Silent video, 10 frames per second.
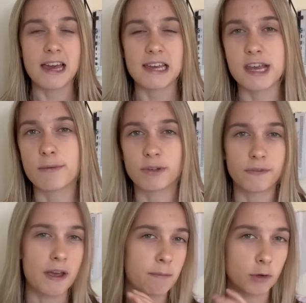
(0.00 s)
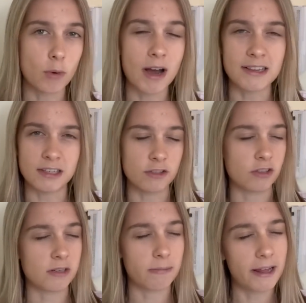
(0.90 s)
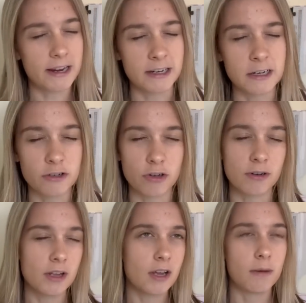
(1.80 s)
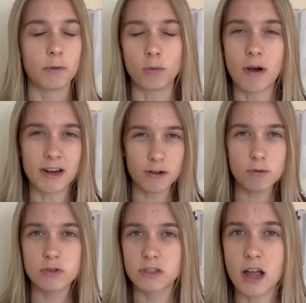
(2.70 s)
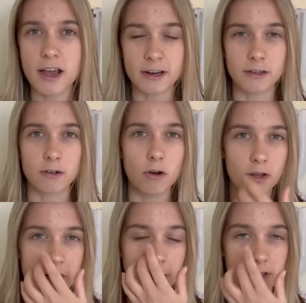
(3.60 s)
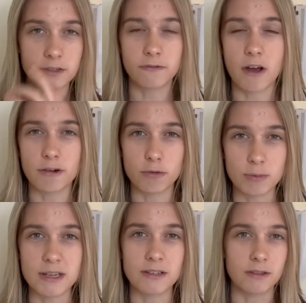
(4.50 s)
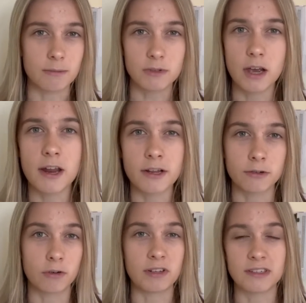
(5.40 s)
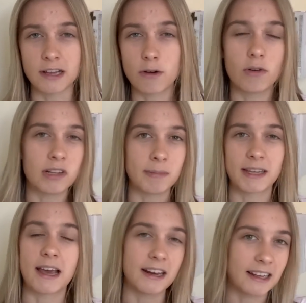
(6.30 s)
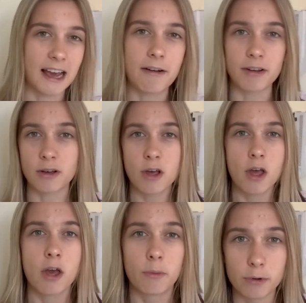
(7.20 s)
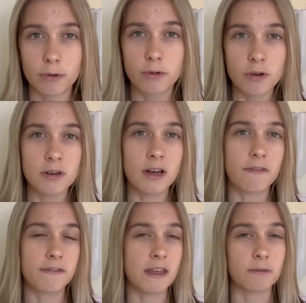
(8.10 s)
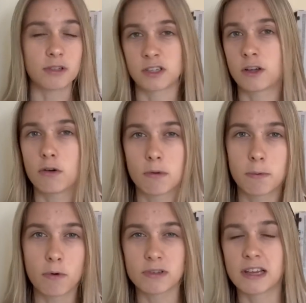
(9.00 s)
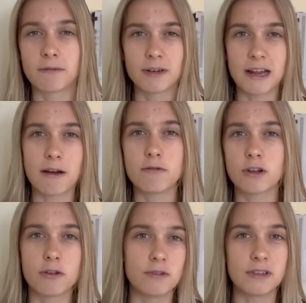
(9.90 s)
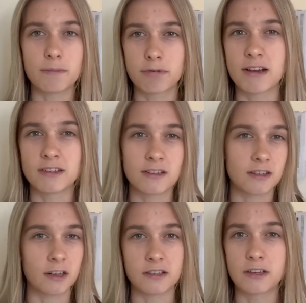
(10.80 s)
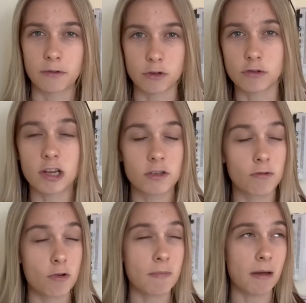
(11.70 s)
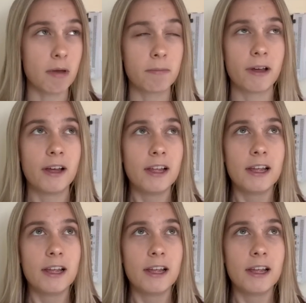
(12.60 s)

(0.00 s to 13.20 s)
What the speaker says: he was fit and Maguire's injured, and he played injured Maguire. And it all started in Ollie's final weeks of them turning on Ollie, saying Ollie, McKenna, Carrick were not good enough. There was this whole report saying Ronaldo's presence had unsettled the dressing room. I remember